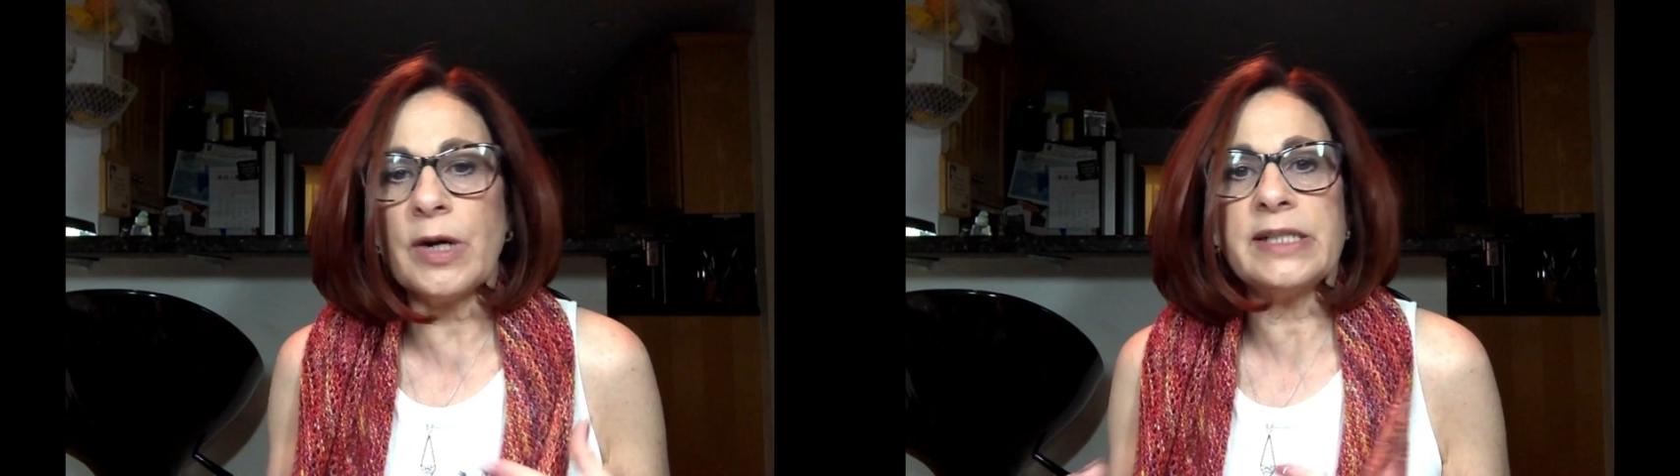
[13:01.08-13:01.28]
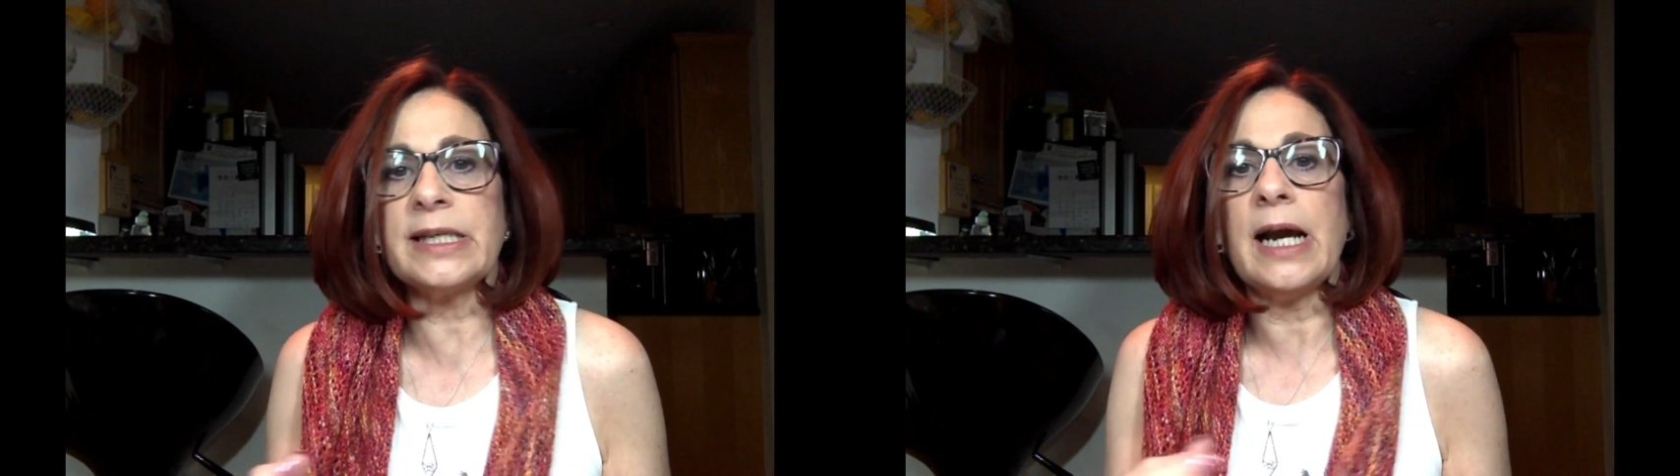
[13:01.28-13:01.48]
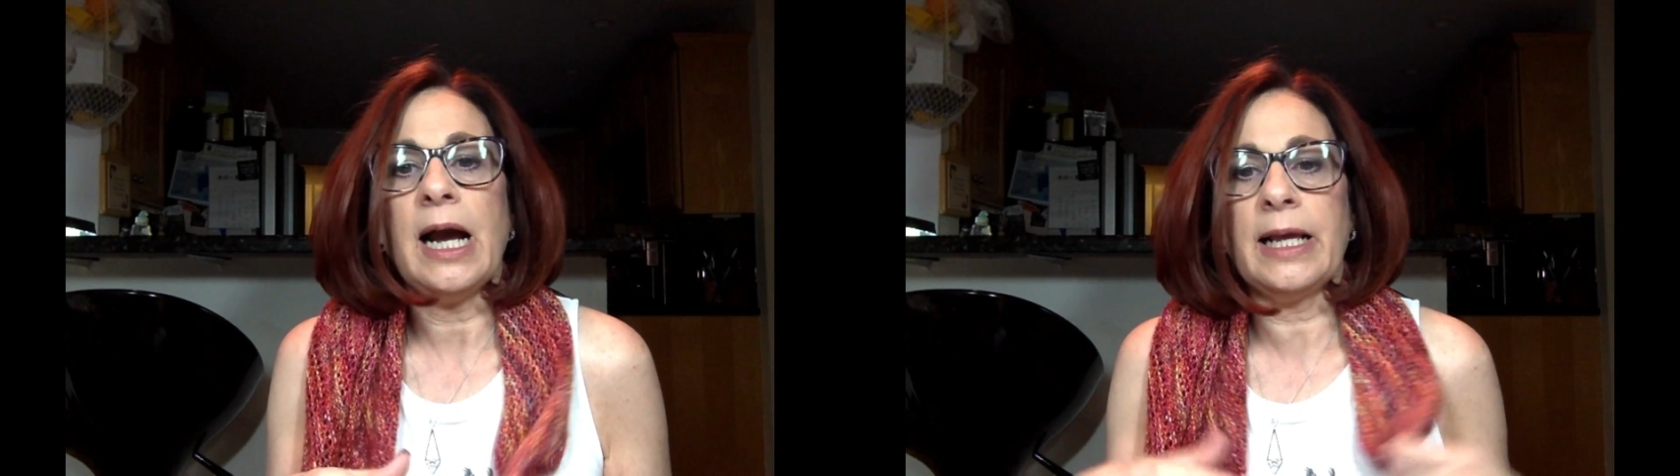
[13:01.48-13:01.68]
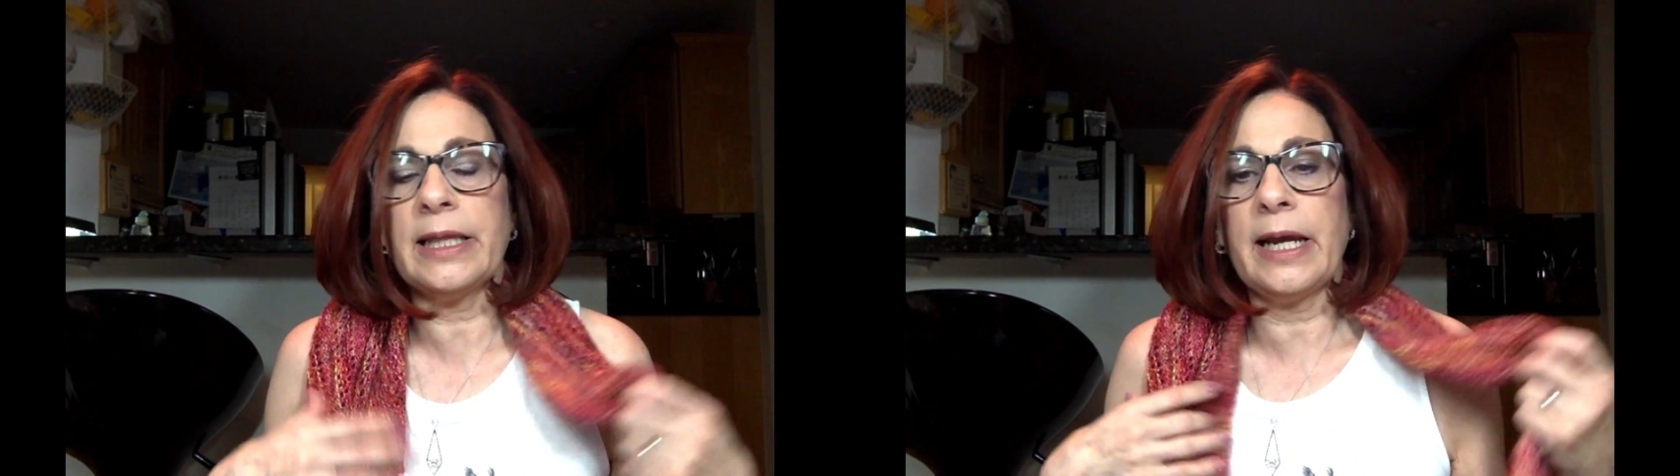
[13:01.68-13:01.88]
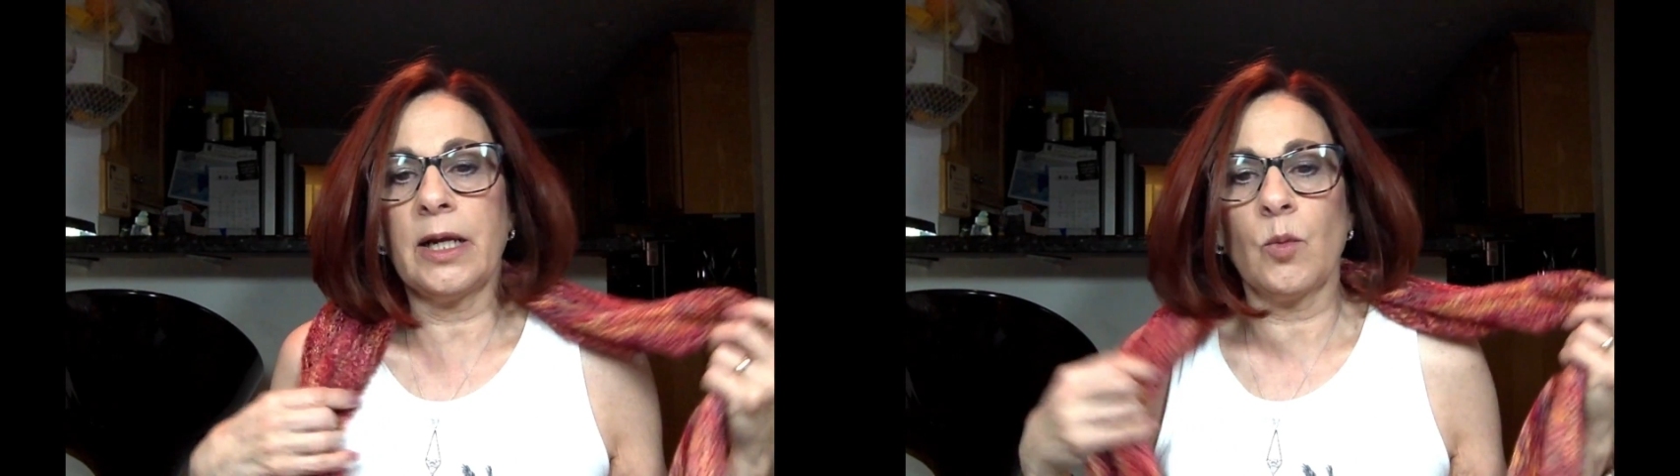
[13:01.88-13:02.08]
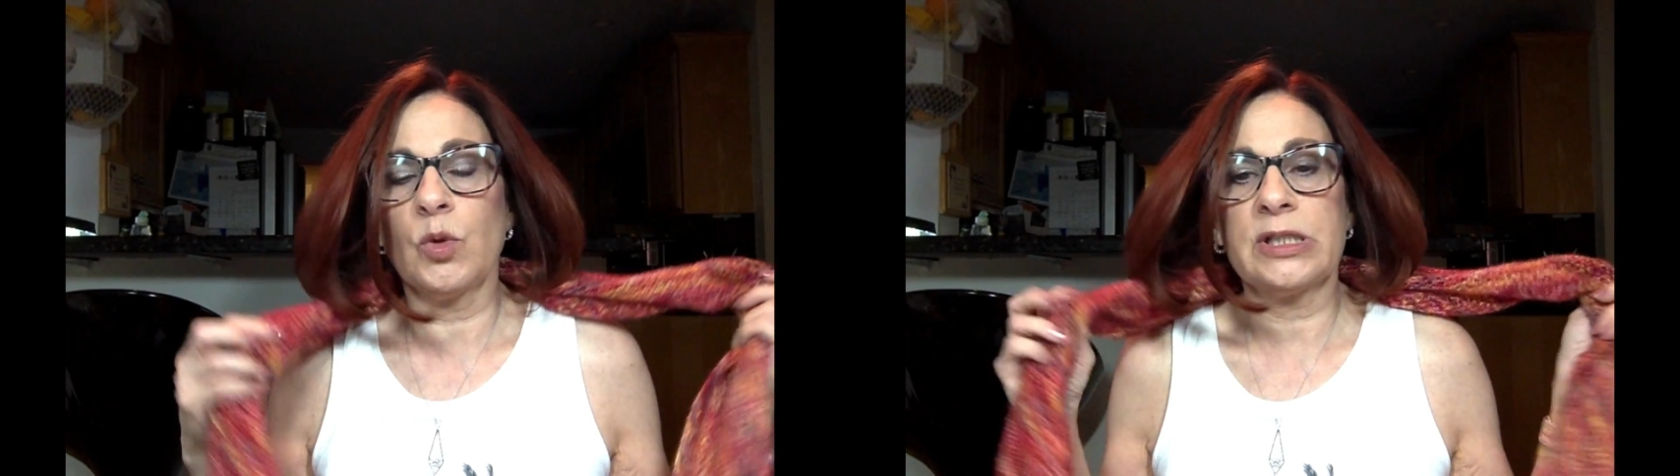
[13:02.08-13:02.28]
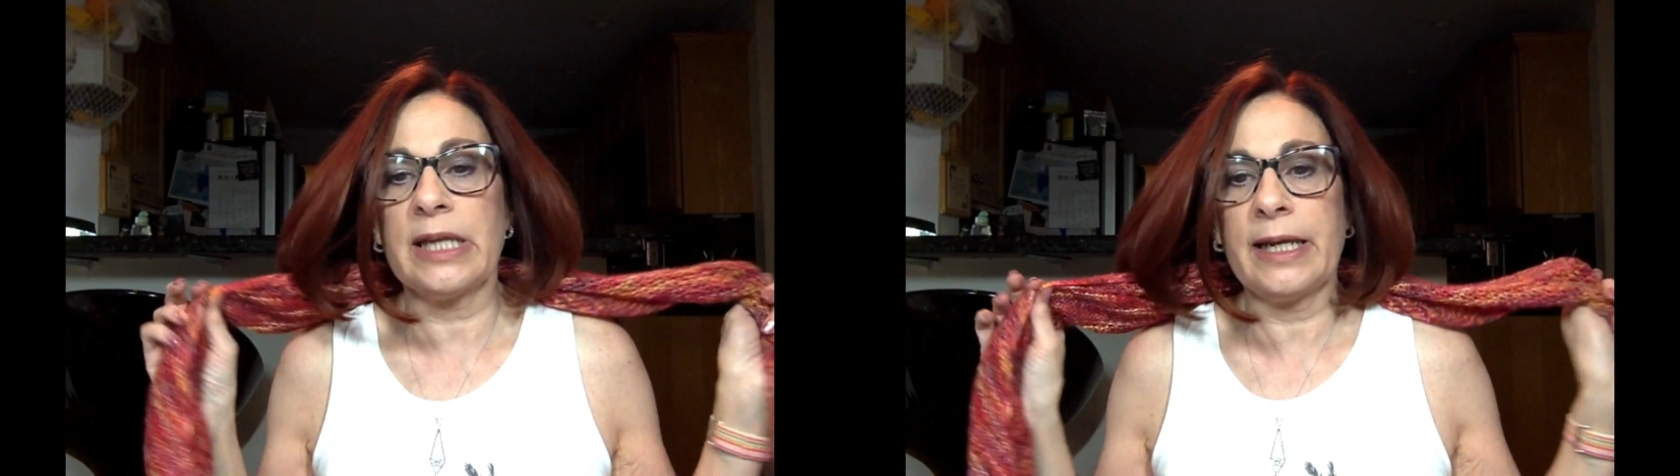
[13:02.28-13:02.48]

crazy. I was